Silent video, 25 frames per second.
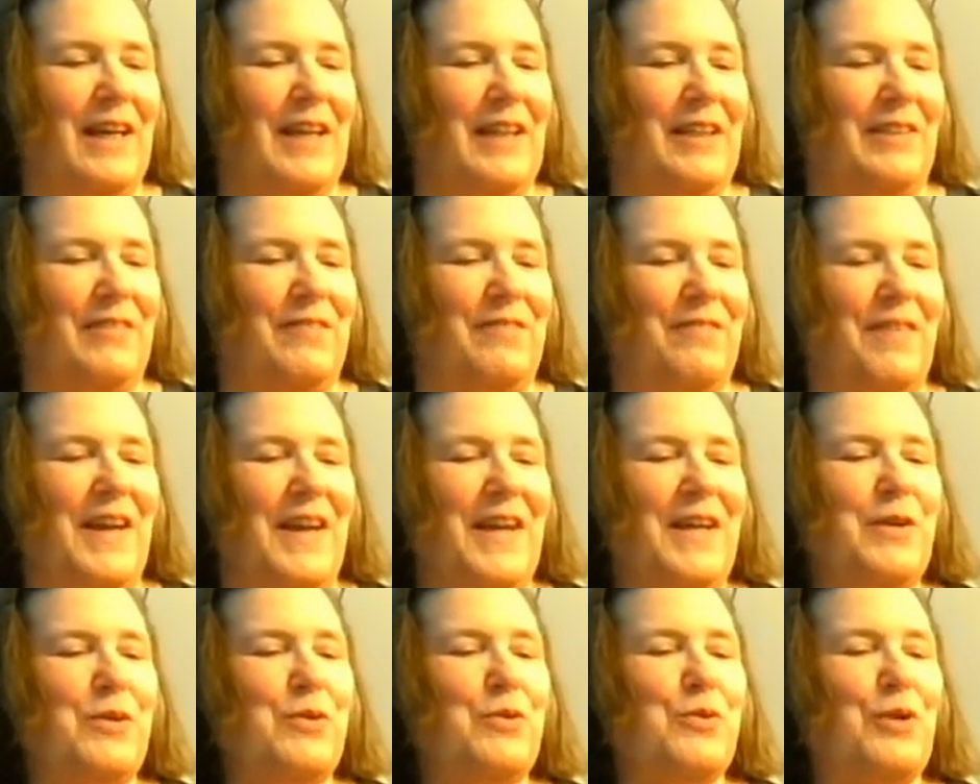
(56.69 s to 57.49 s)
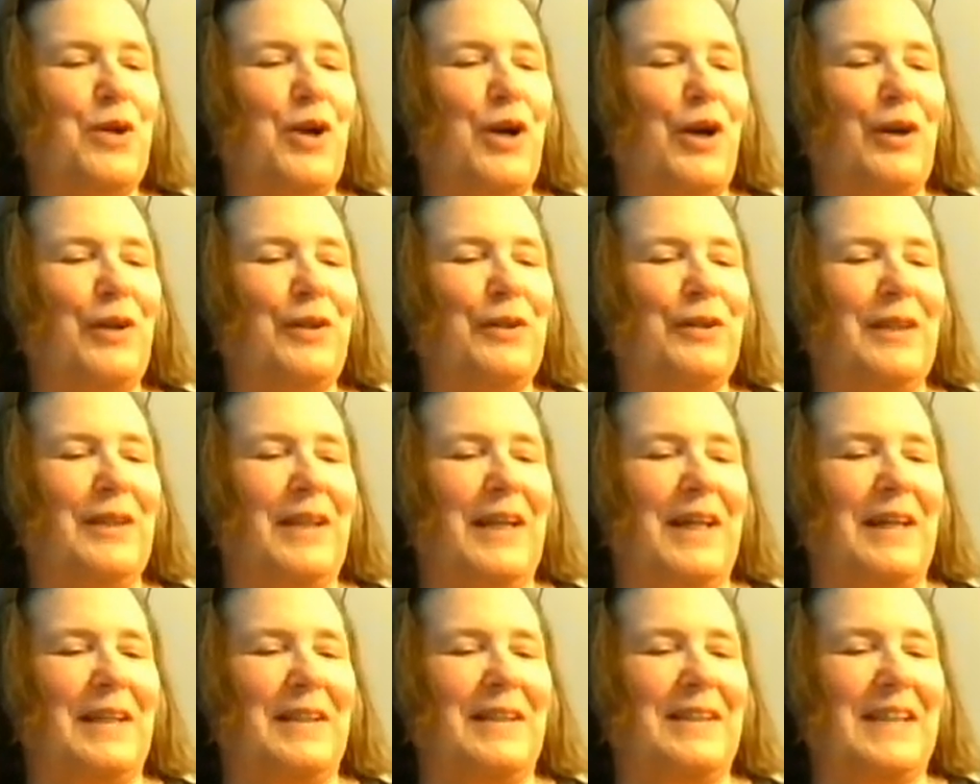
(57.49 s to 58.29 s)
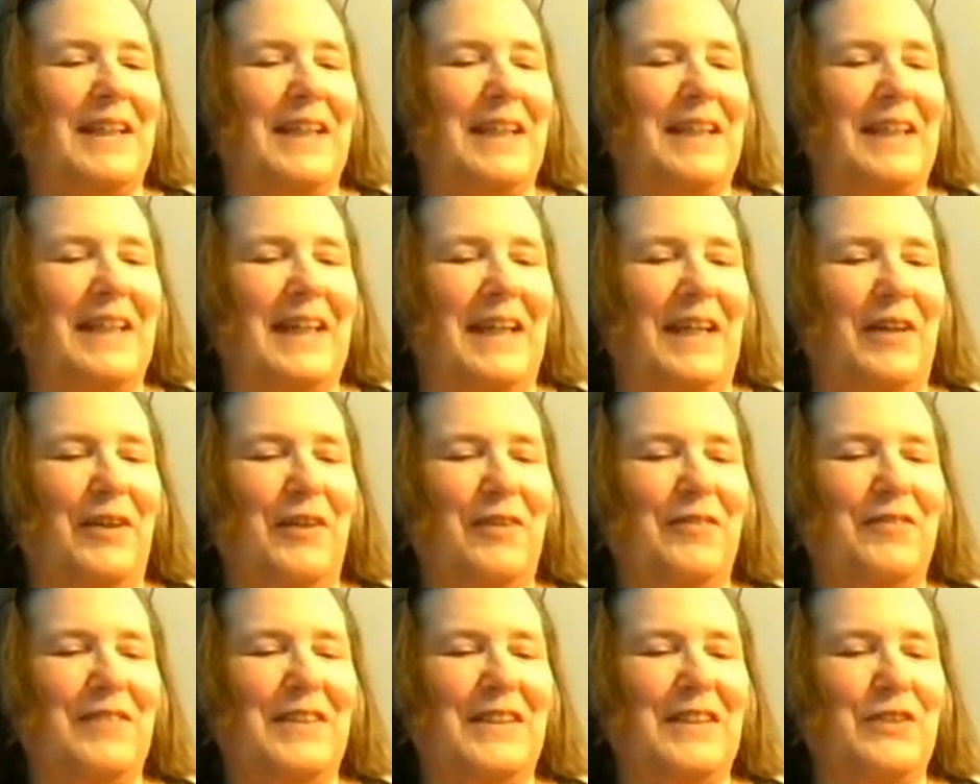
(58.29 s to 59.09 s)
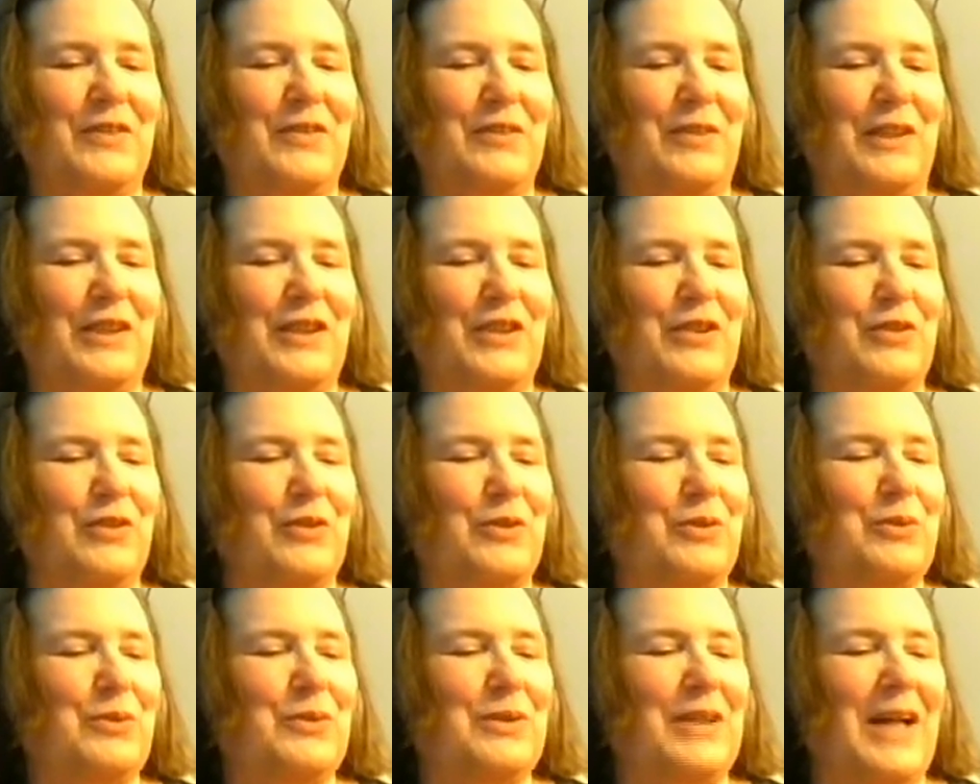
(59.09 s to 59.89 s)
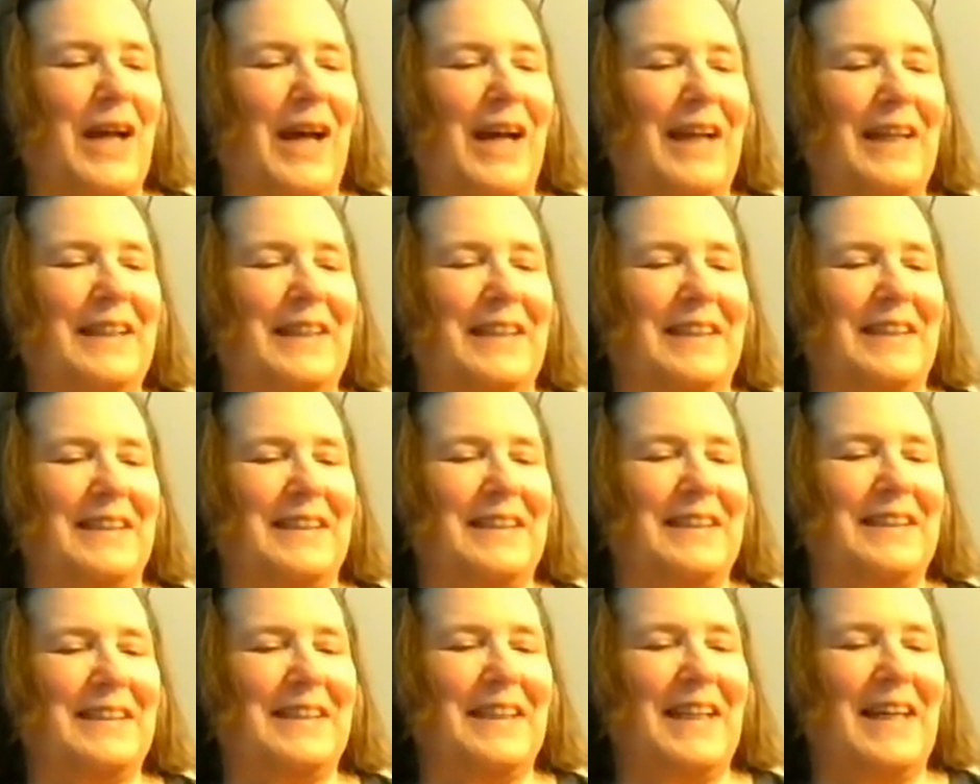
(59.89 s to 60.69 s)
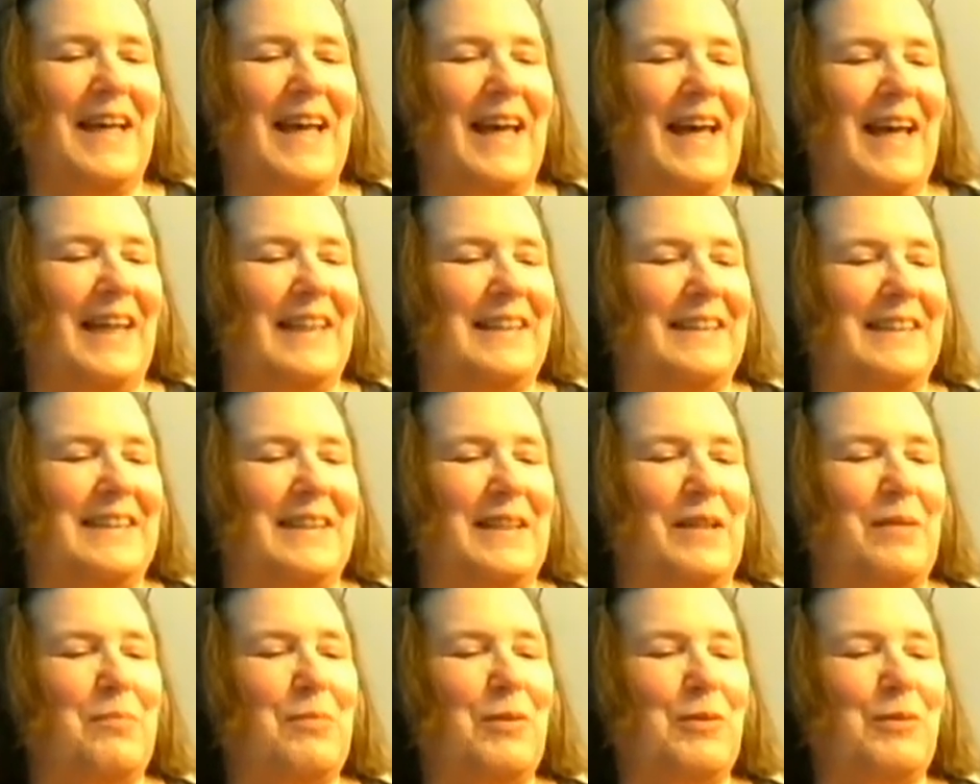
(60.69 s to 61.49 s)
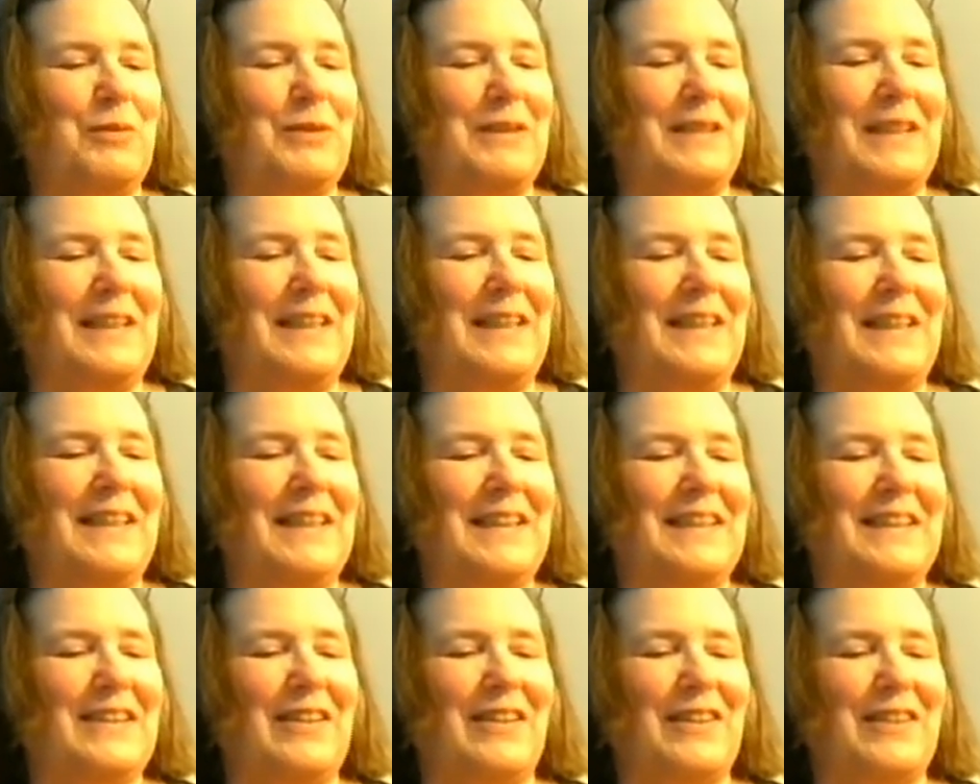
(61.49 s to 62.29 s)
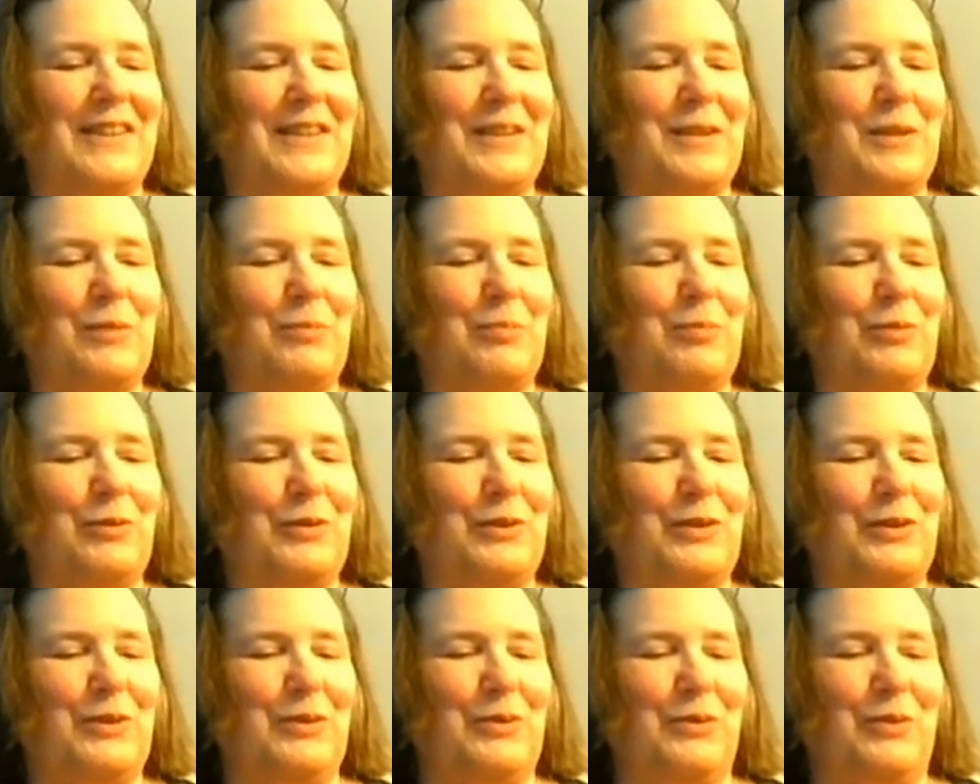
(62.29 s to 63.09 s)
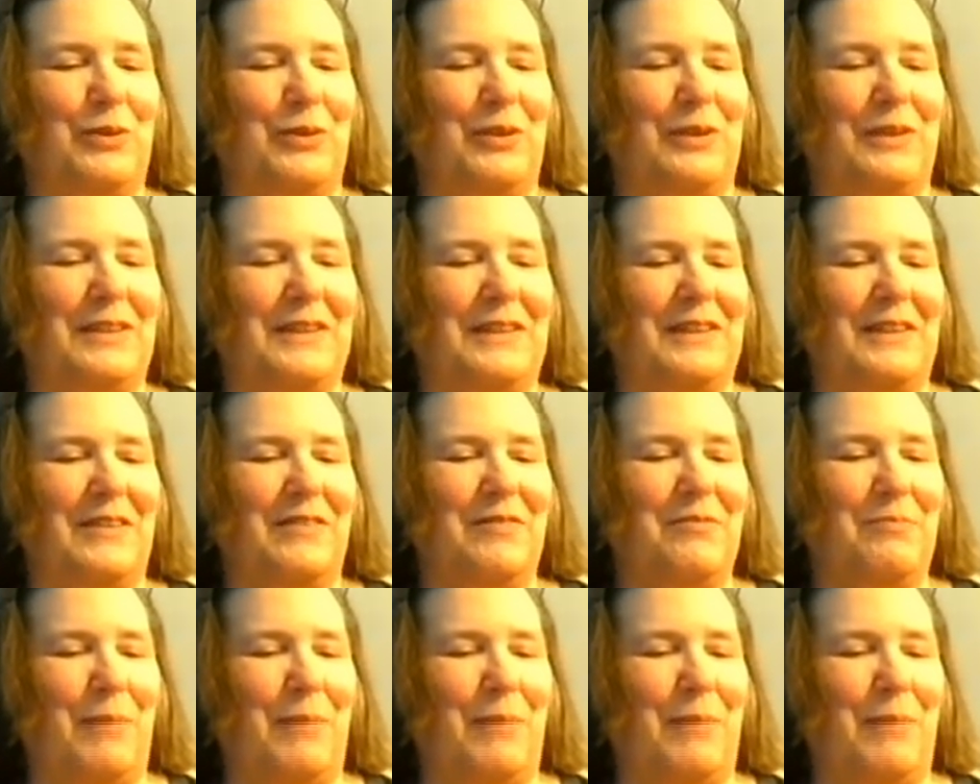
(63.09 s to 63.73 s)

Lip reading: The Fae who guard and take care of these treasures use kindness as their most inexhaustible source of